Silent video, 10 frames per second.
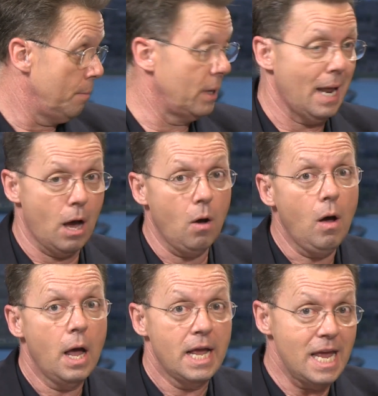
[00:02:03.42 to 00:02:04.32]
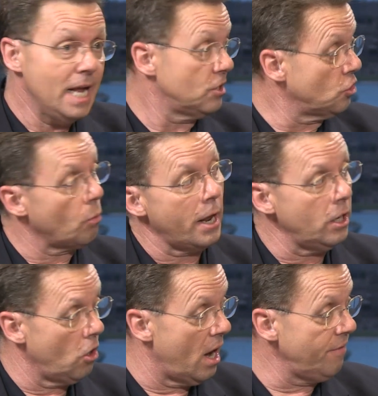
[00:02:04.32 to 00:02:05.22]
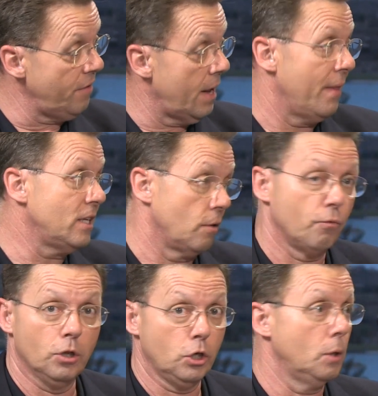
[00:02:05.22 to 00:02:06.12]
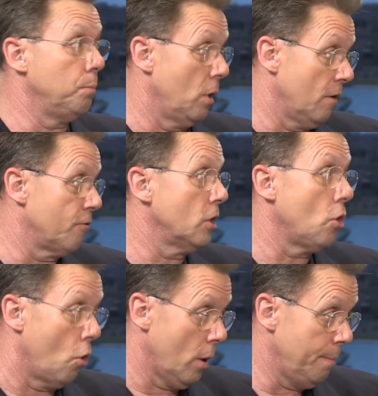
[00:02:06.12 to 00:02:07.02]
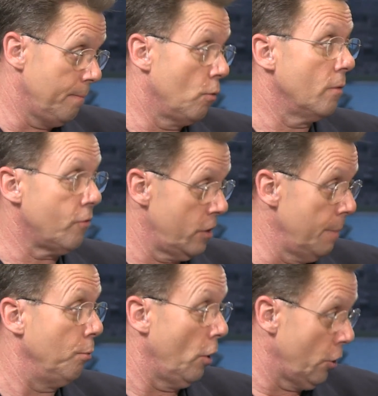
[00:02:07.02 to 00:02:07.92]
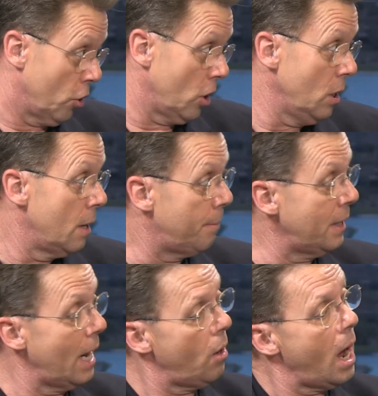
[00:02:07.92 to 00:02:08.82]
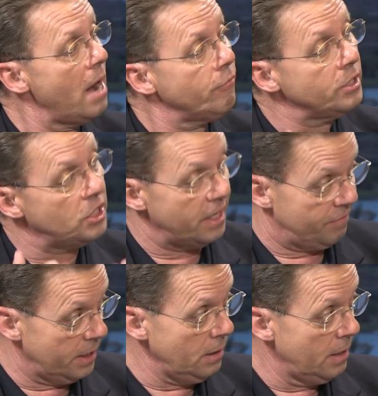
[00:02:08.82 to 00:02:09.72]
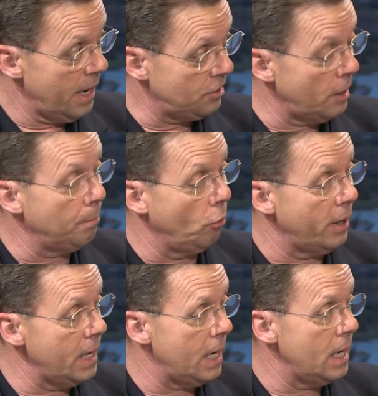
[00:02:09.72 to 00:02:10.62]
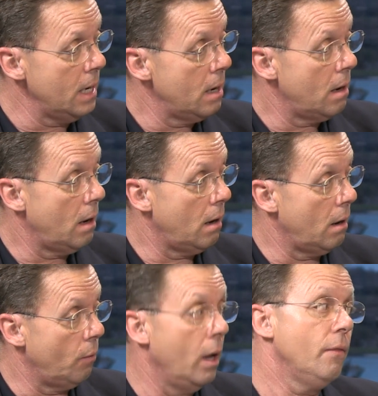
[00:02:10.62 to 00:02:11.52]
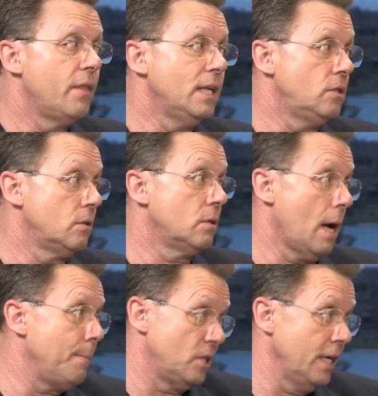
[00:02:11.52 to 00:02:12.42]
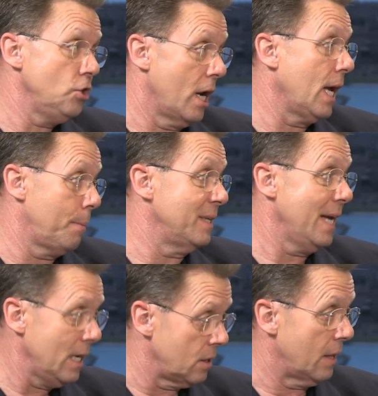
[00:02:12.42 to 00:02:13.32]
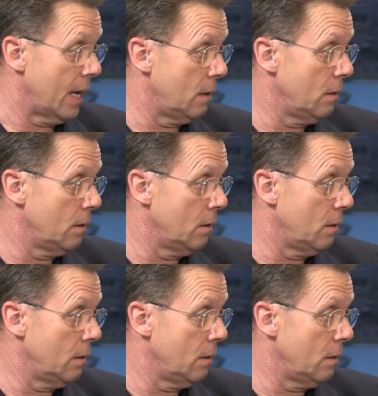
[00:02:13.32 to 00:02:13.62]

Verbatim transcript: But now he gets to write it off, and that's a really good plug for the corp or for the employer. Yeah, but now I've received it as the employee. Well, that's compensation. I got to pay tax on that.